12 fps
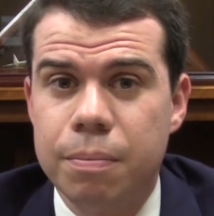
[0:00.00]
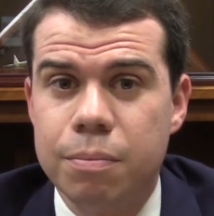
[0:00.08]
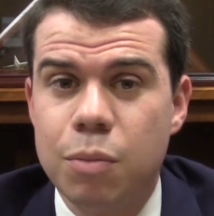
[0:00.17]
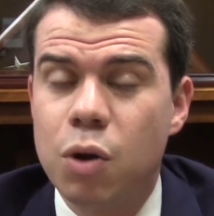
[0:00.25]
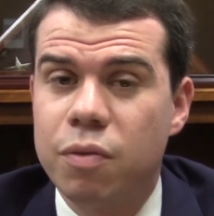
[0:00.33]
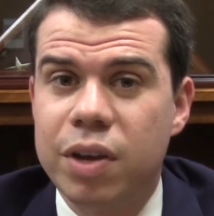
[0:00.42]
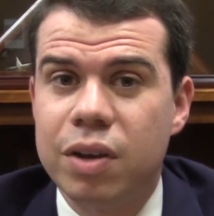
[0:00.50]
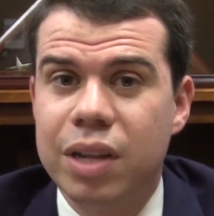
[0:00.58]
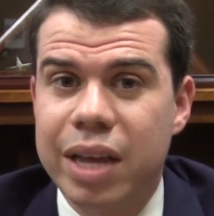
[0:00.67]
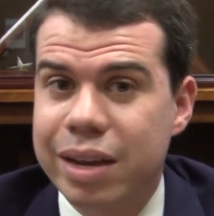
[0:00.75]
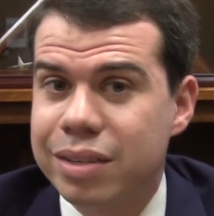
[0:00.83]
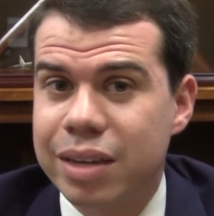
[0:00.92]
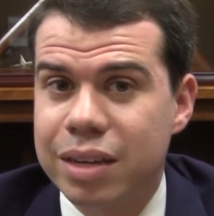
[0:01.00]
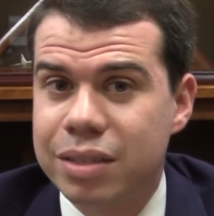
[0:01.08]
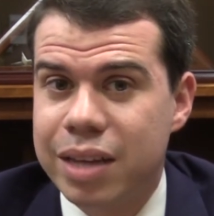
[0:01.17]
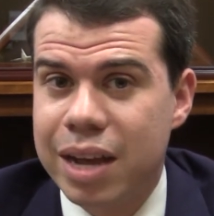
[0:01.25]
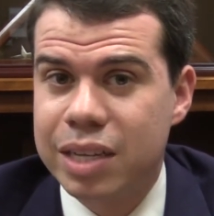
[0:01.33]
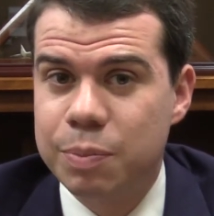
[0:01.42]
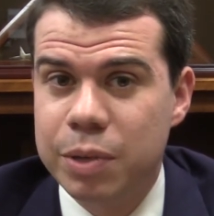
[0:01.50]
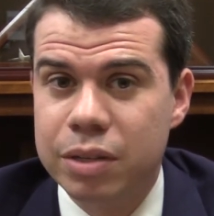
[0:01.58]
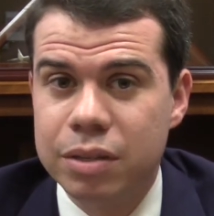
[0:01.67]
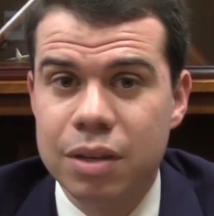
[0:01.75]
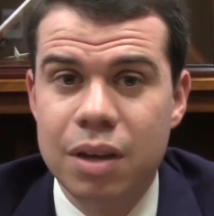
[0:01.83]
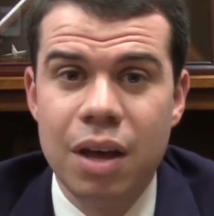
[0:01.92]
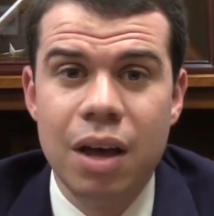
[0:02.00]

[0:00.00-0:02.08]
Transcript: motor vehicle excise tax bills,